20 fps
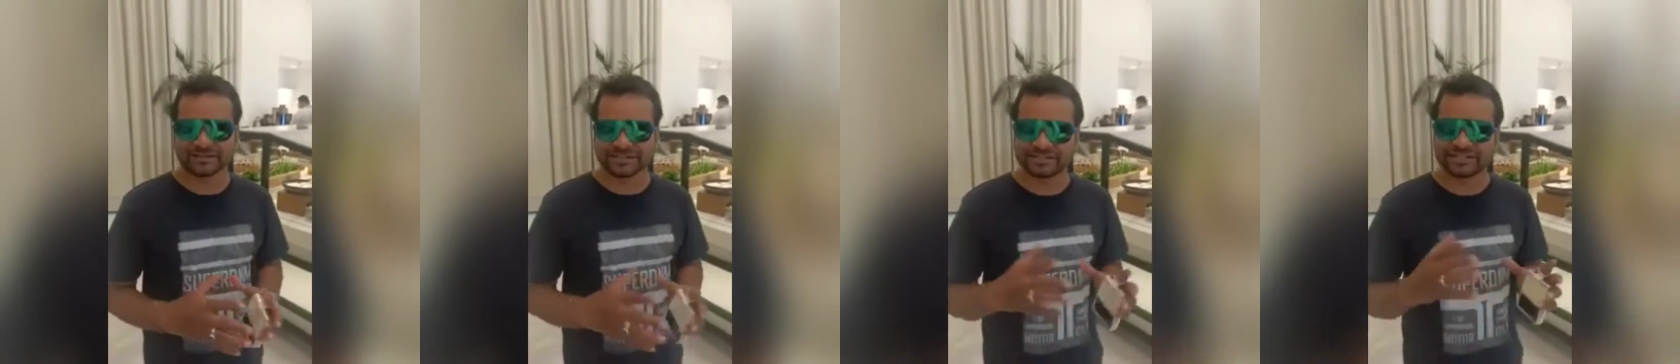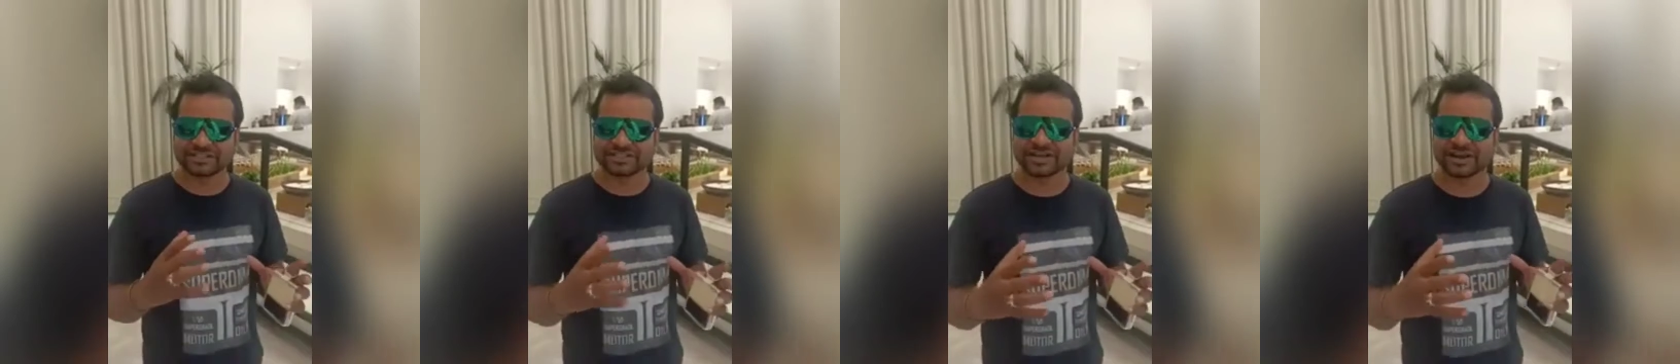
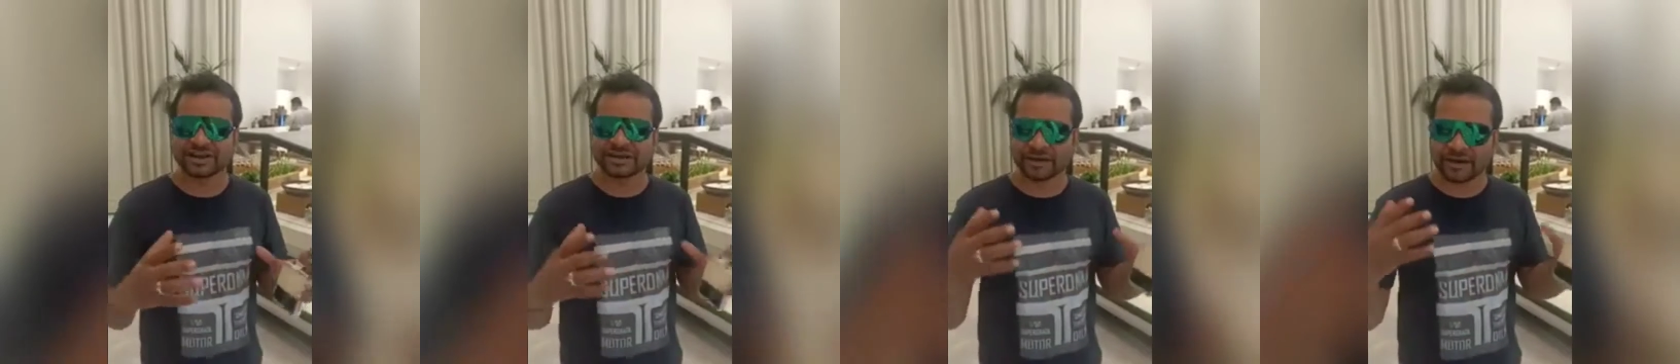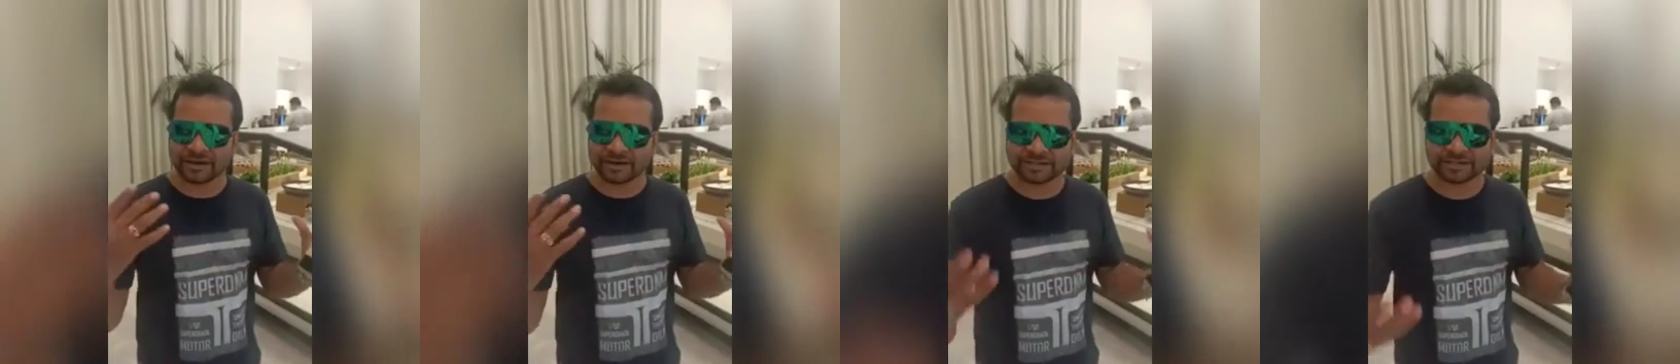
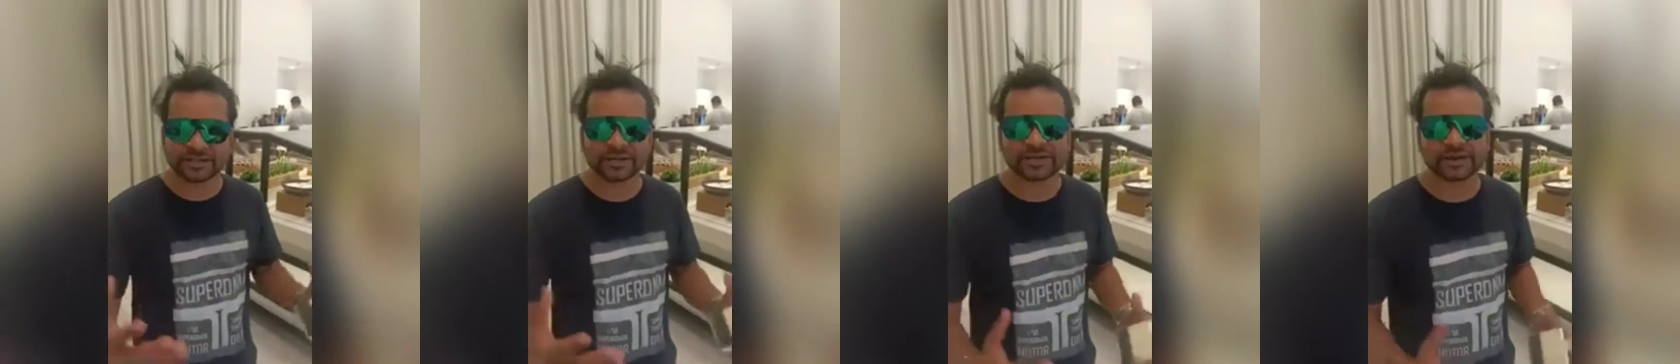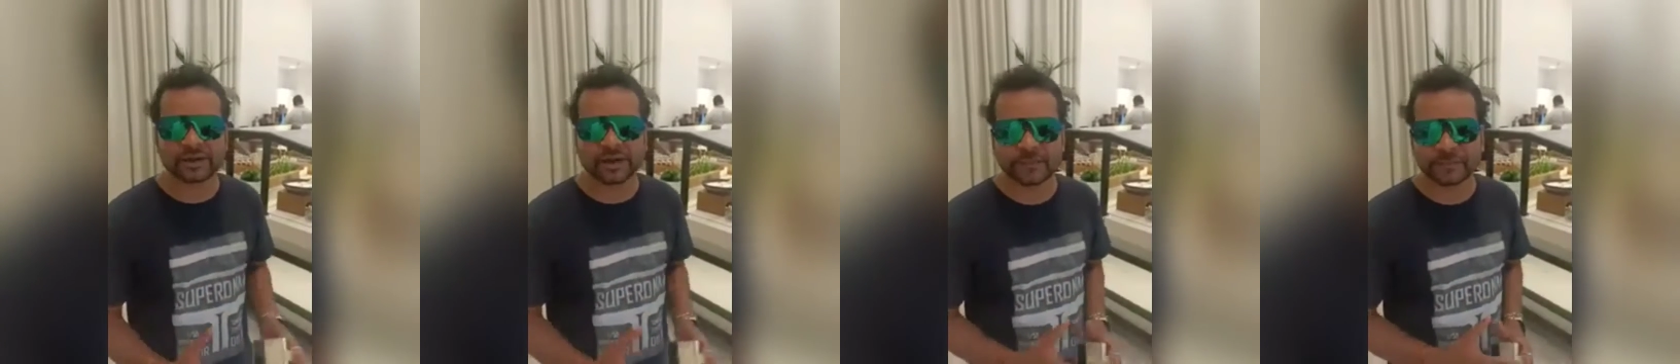digital direct
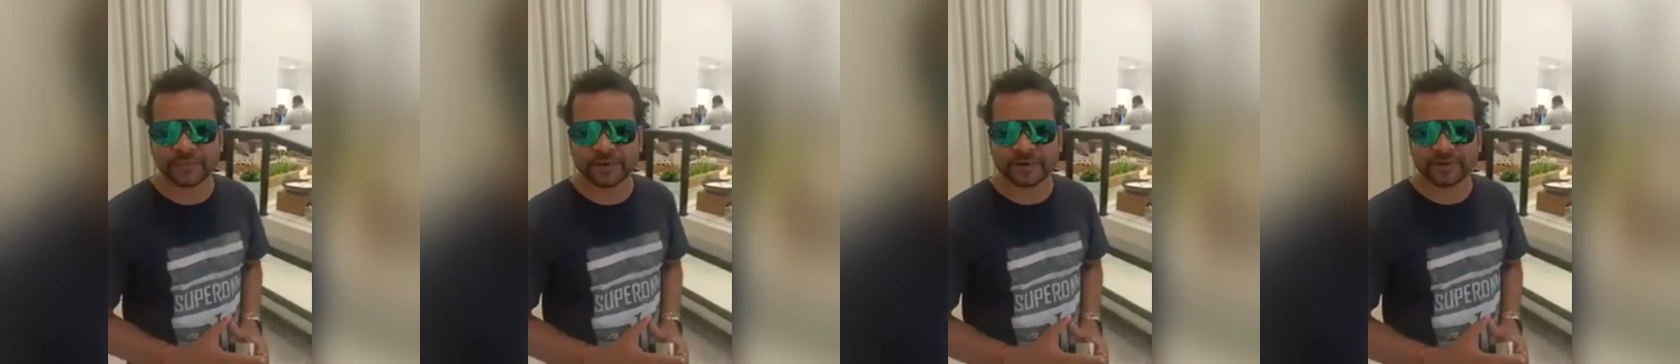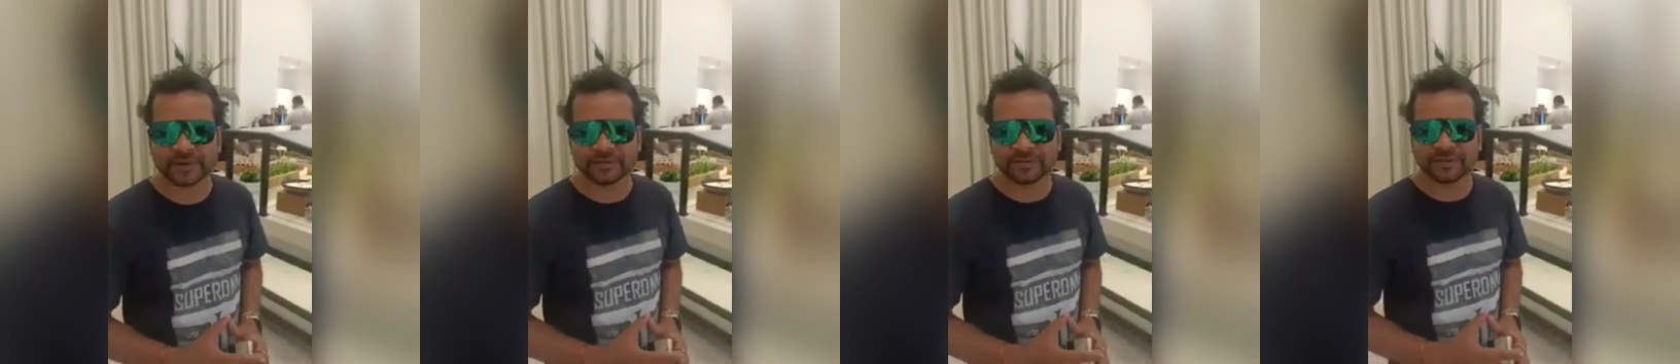selling
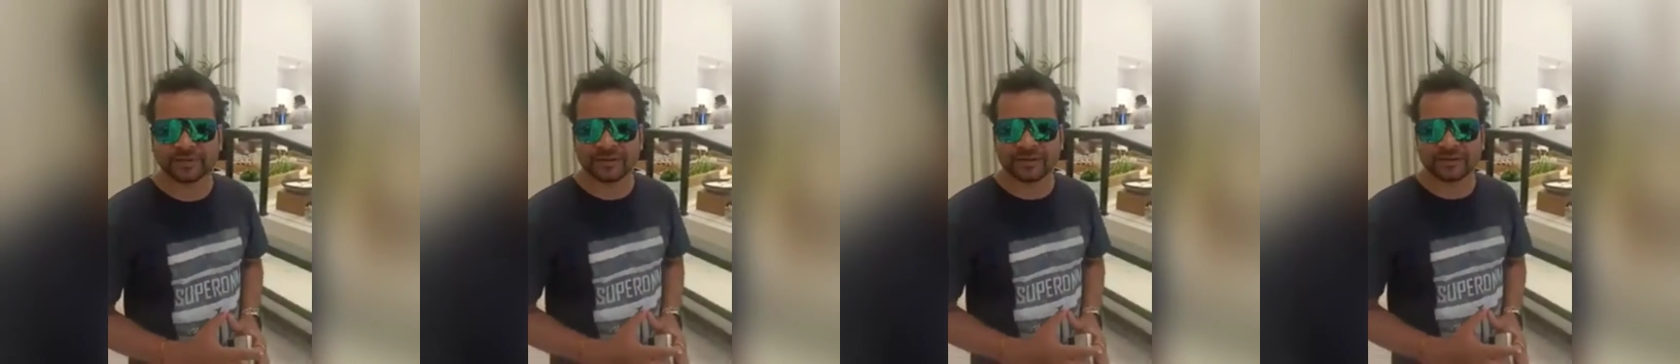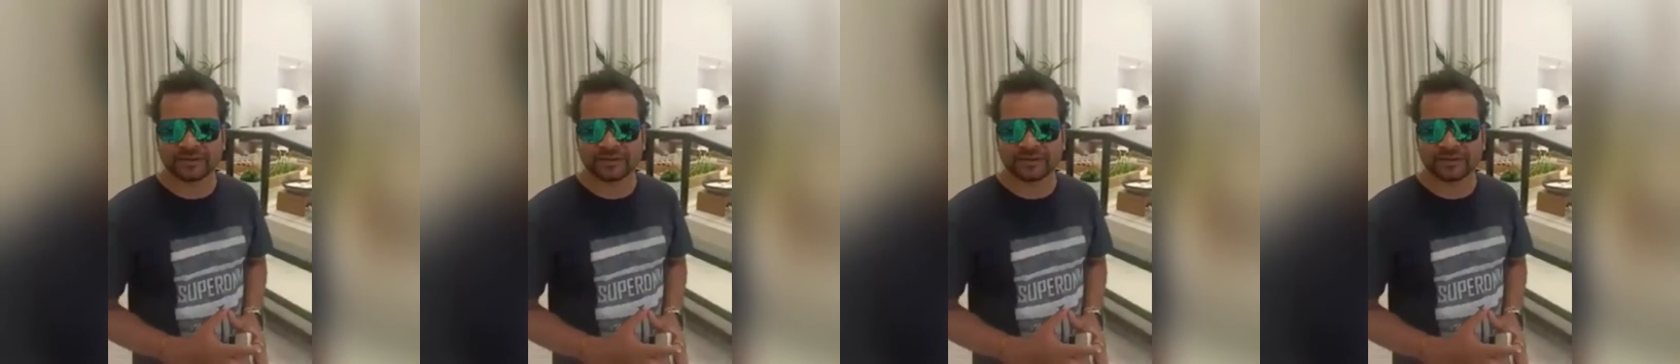company